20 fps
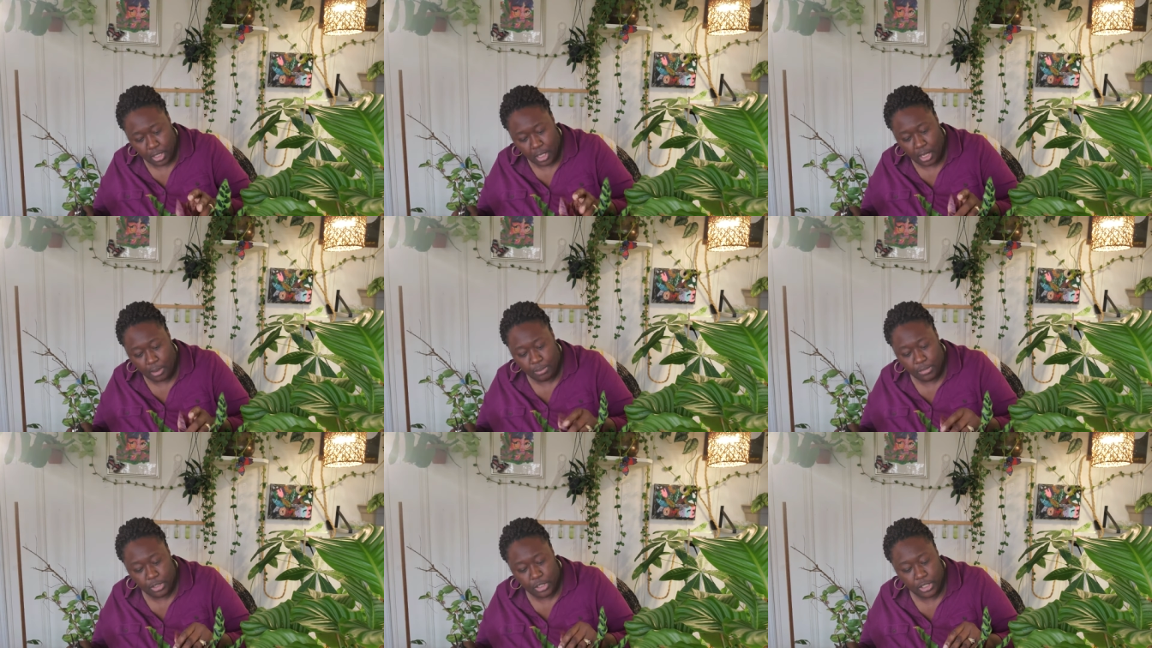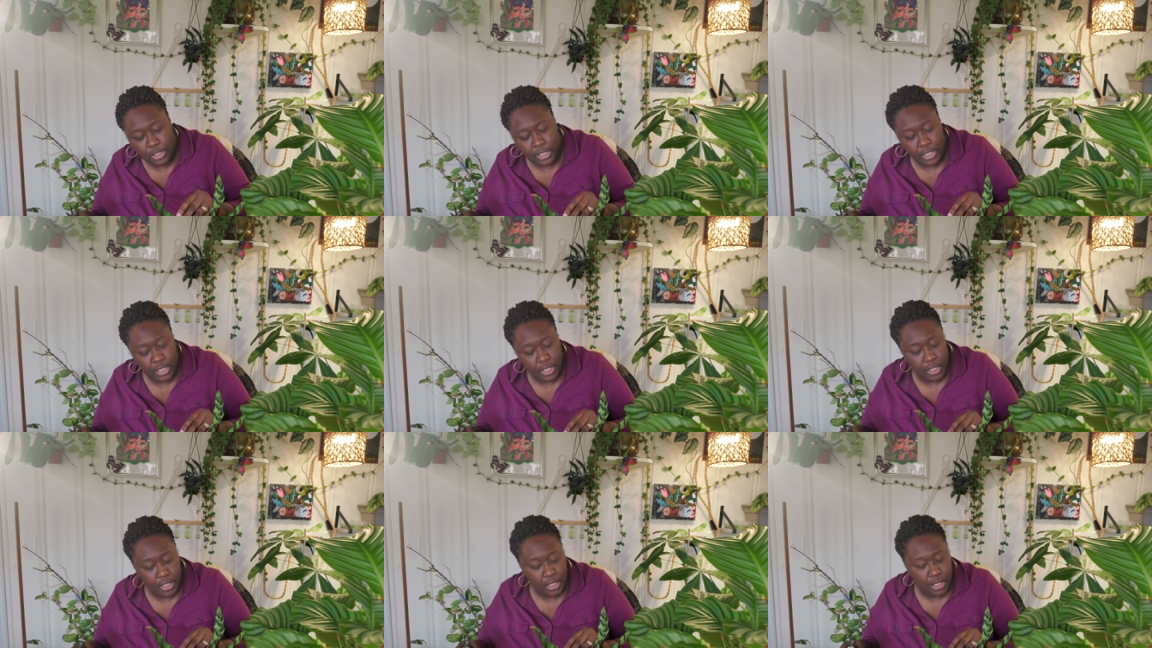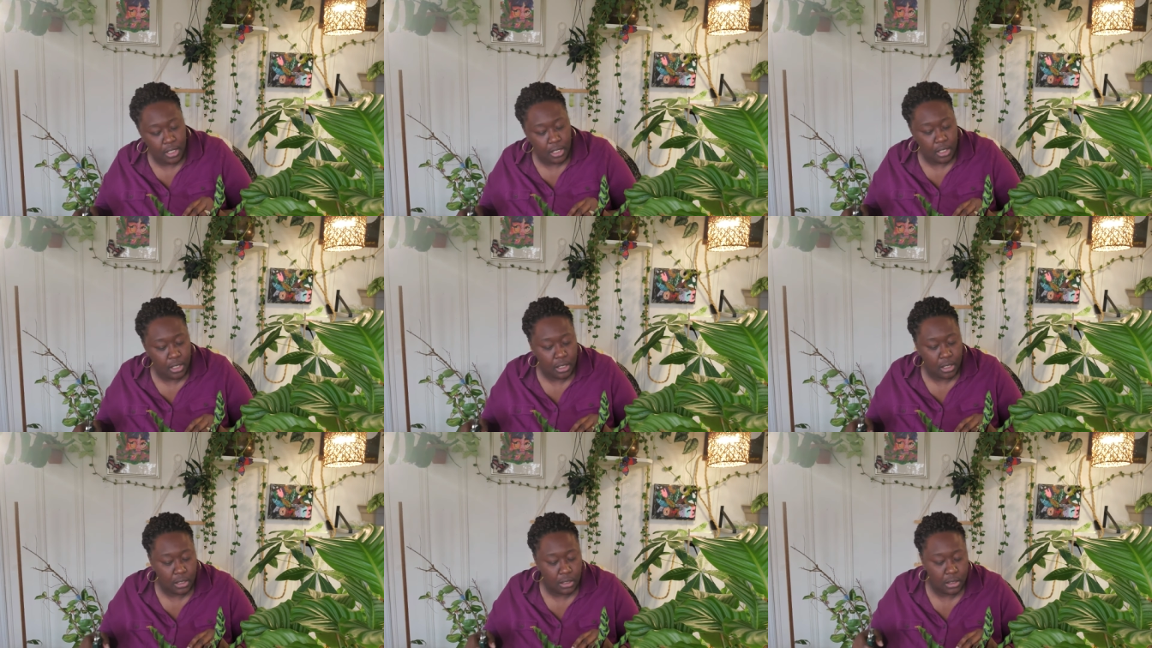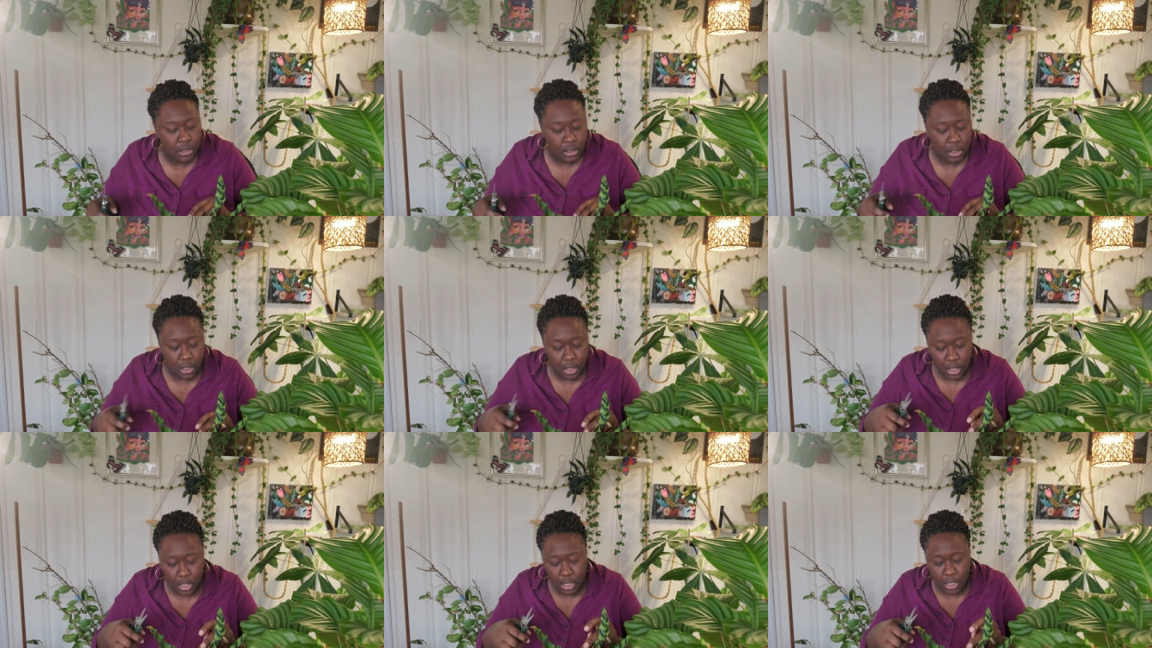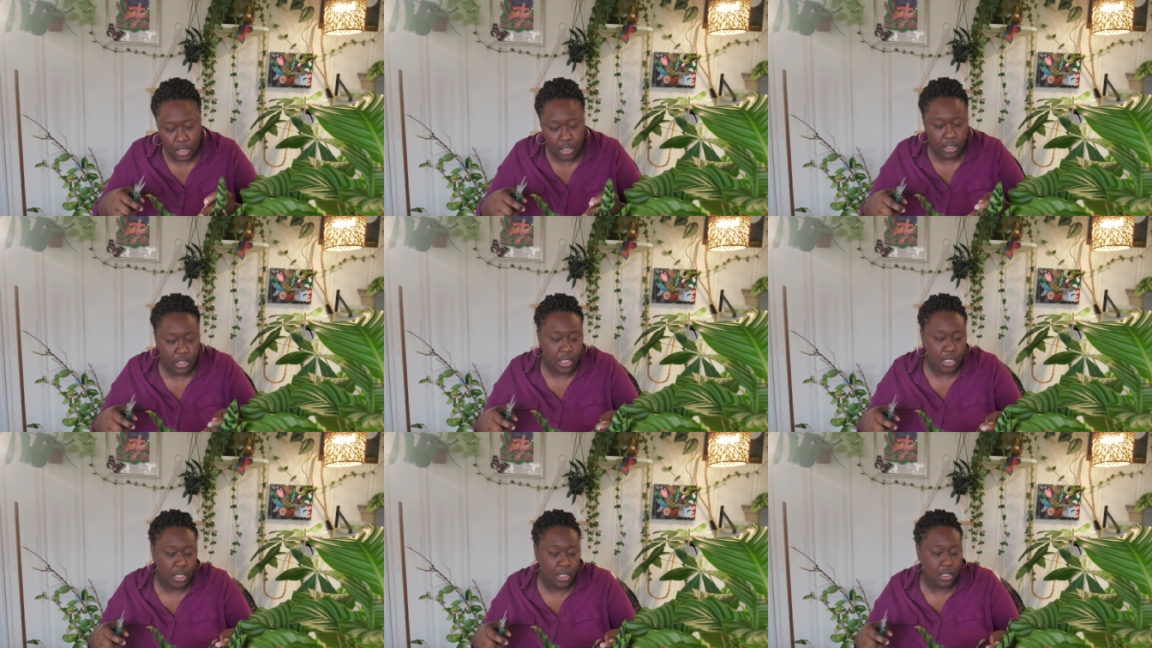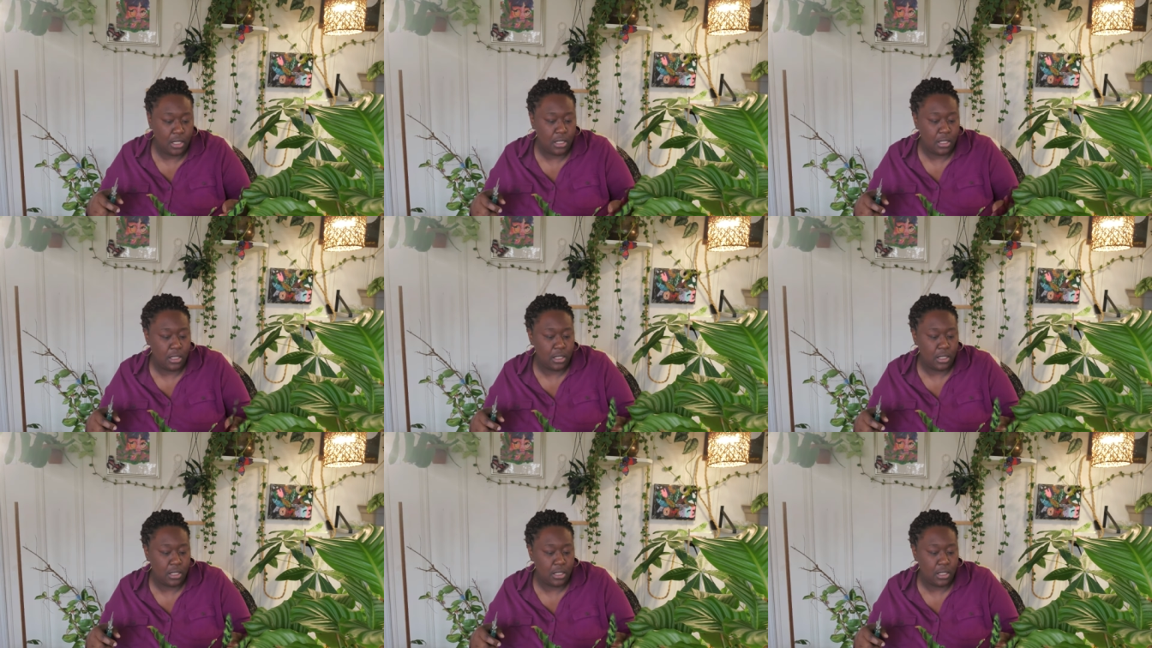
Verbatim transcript: I'm looking, I think,